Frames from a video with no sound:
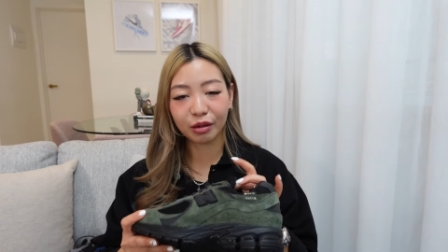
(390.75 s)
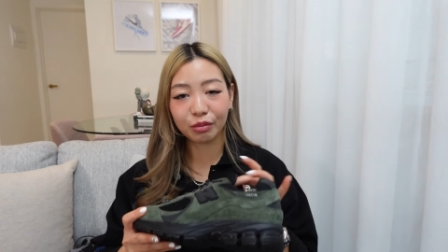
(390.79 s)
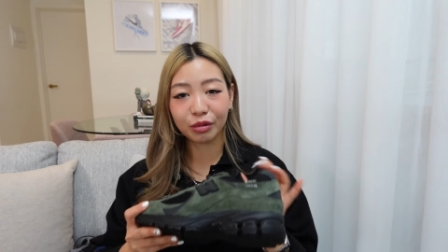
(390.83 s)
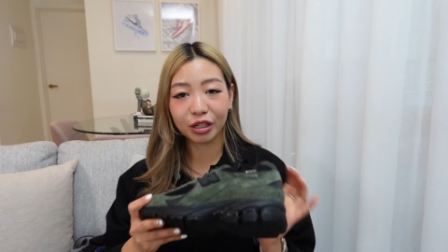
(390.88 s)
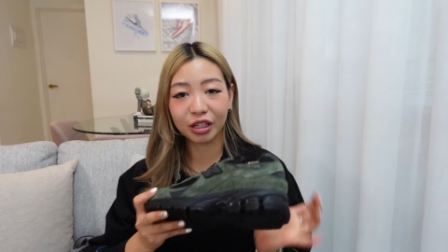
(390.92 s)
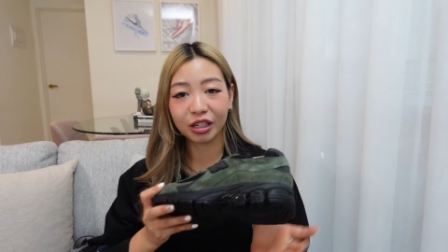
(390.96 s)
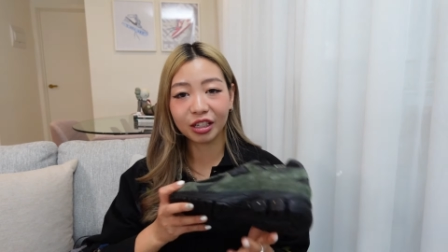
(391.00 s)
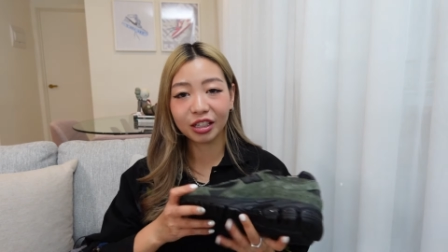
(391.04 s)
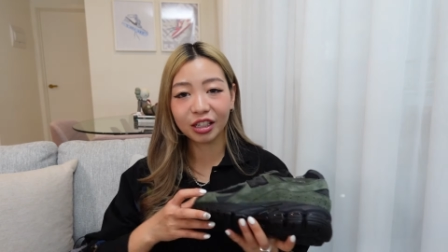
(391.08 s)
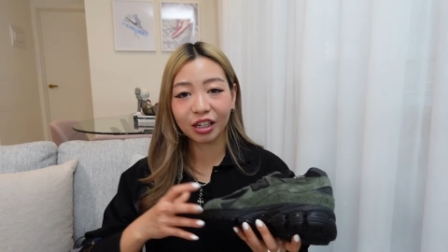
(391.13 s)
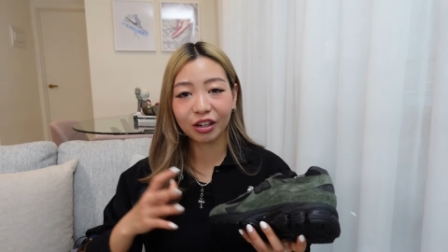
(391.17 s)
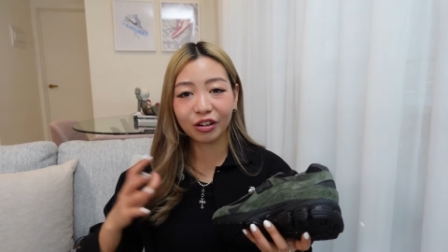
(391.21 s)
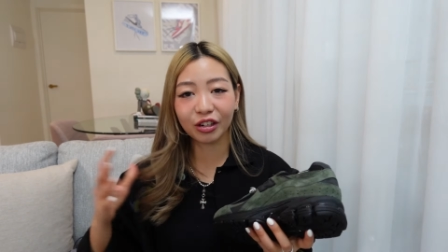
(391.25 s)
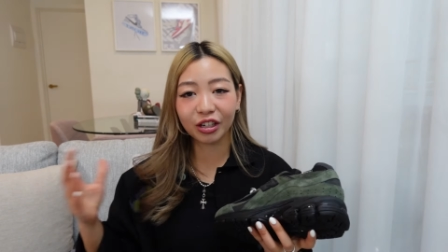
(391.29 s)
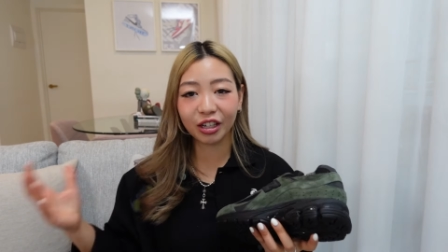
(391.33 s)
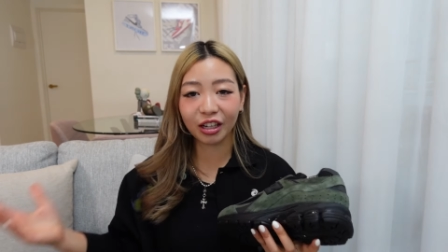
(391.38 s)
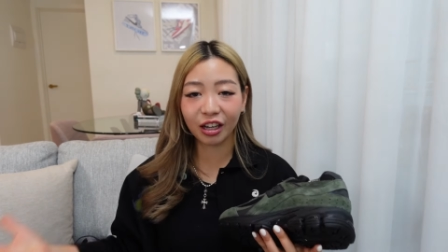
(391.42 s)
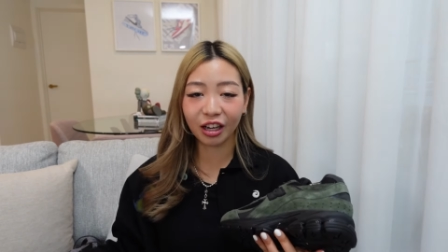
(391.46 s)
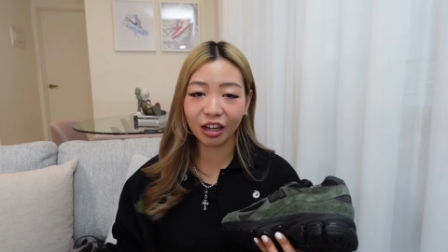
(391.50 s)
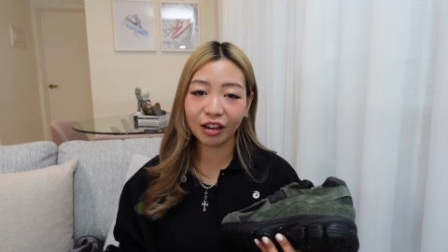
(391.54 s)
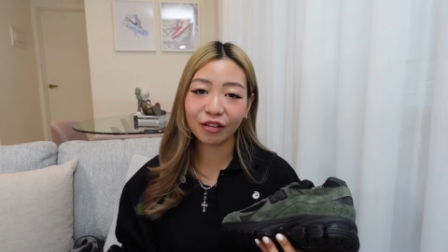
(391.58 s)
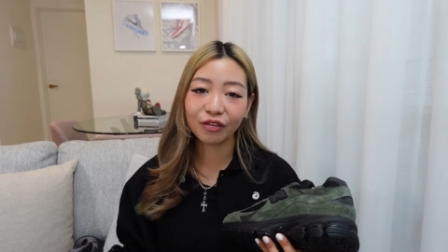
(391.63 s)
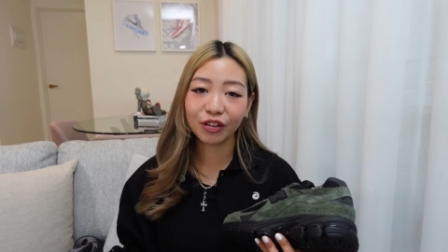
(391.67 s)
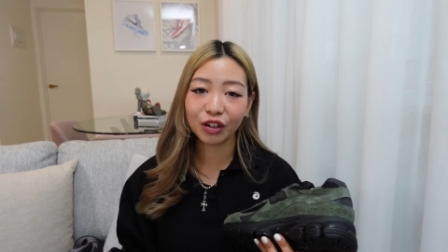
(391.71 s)
because I already
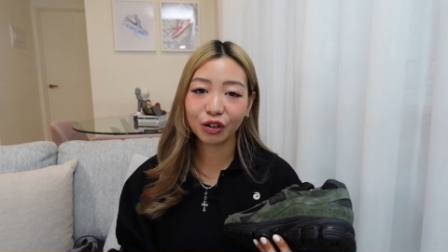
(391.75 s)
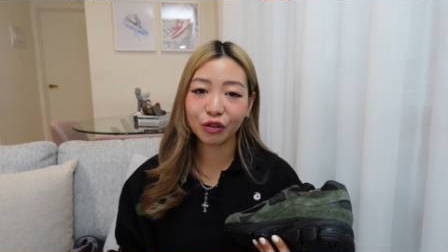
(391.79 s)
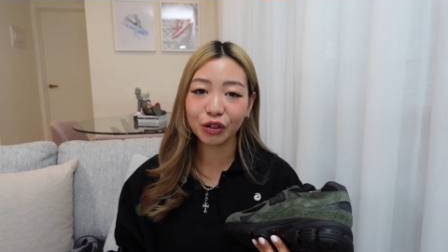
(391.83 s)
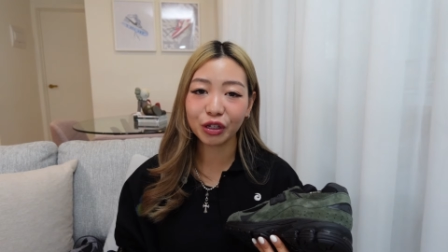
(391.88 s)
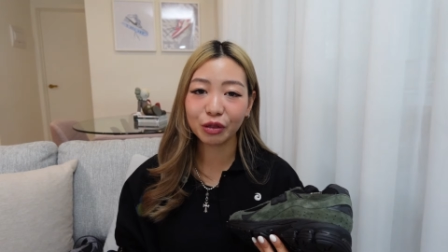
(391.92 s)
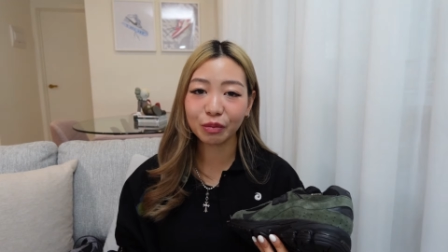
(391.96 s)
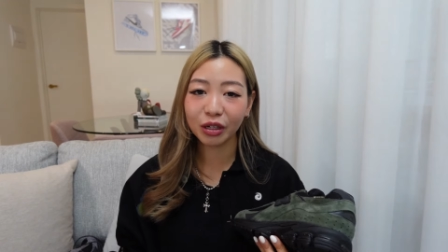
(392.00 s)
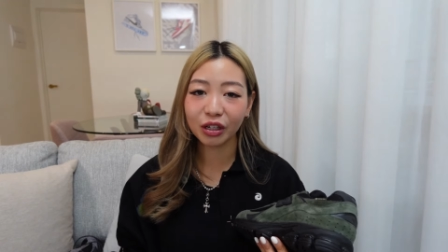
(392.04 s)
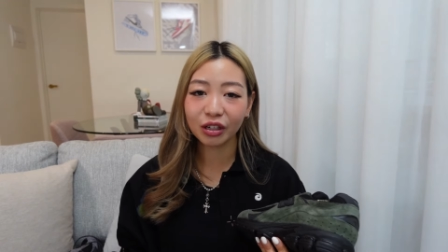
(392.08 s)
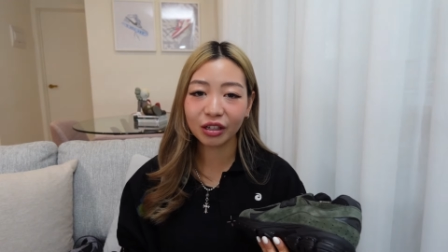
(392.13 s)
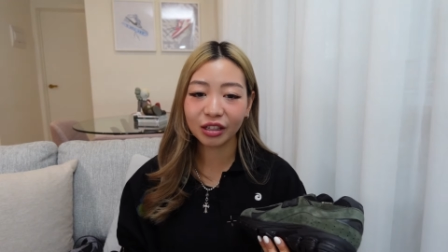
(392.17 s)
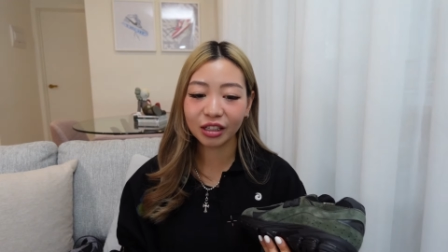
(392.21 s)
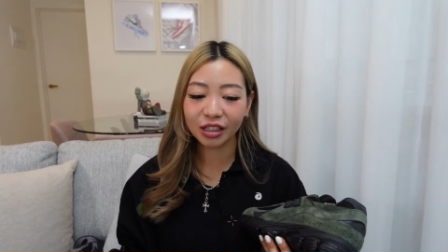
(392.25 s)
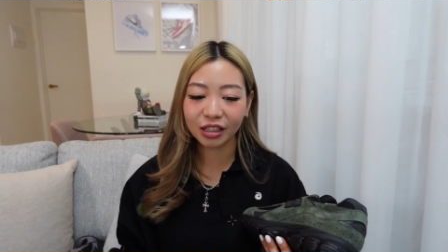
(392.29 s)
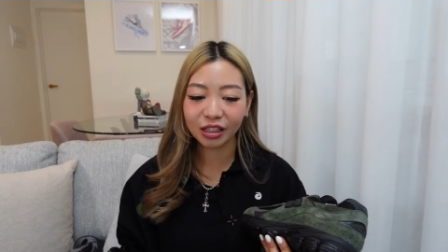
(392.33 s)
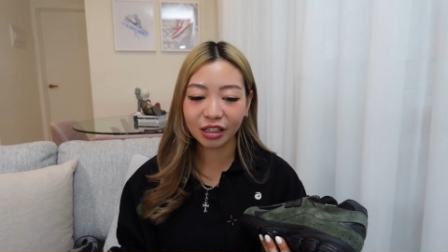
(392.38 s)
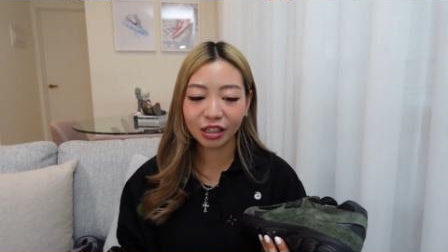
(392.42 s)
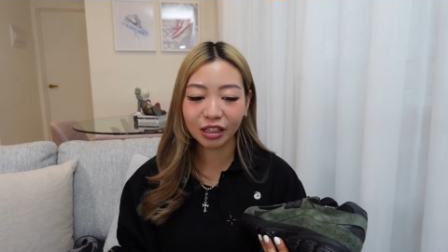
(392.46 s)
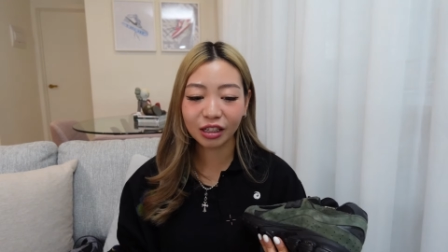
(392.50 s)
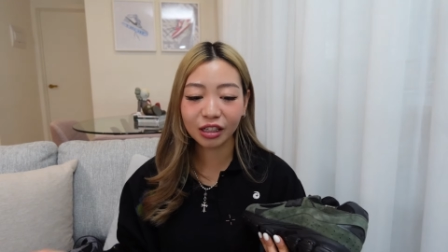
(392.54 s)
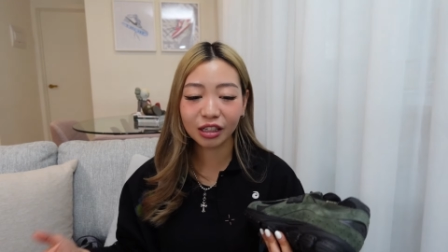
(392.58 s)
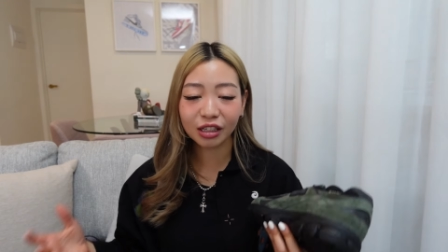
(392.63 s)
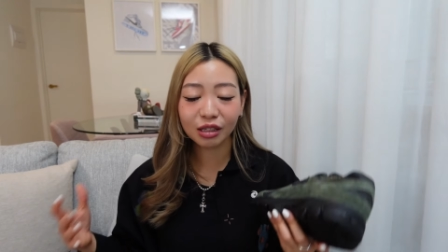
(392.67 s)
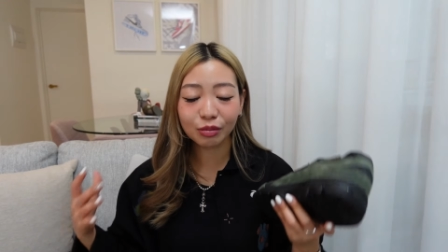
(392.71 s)
have a green pair of
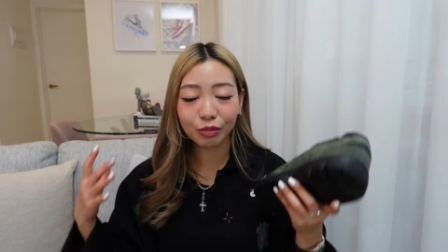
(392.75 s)
sneakers,